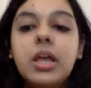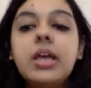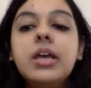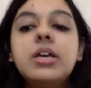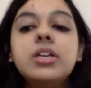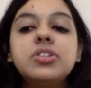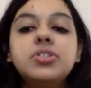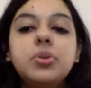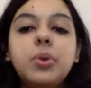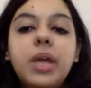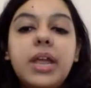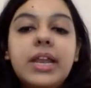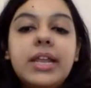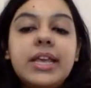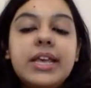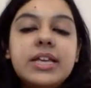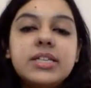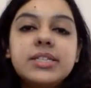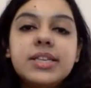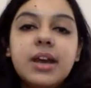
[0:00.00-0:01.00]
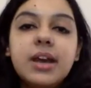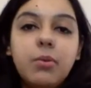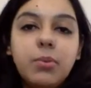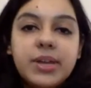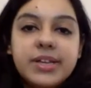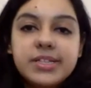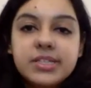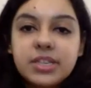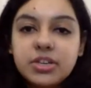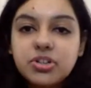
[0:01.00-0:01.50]
So in case a
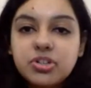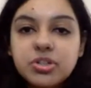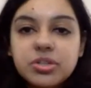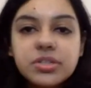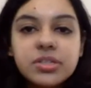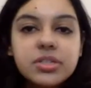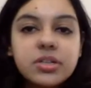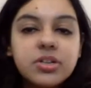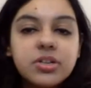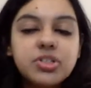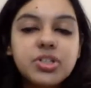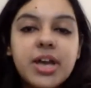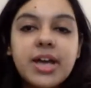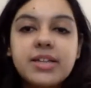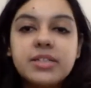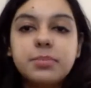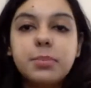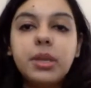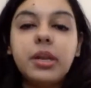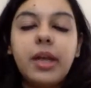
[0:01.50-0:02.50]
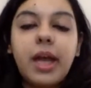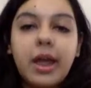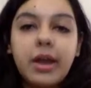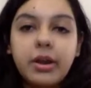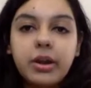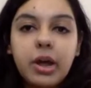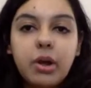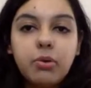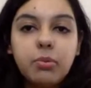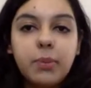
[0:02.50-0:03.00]
vexatious search has been carried
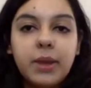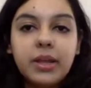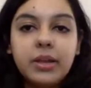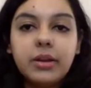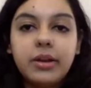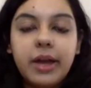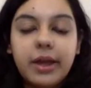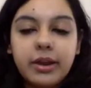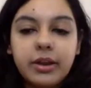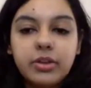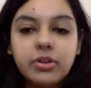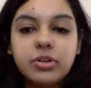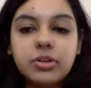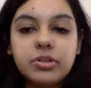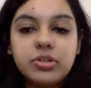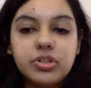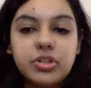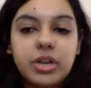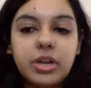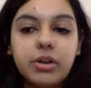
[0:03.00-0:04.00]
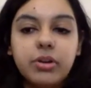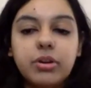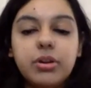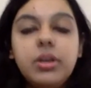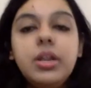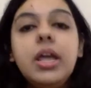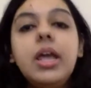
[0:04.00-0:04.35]
out by a Director General,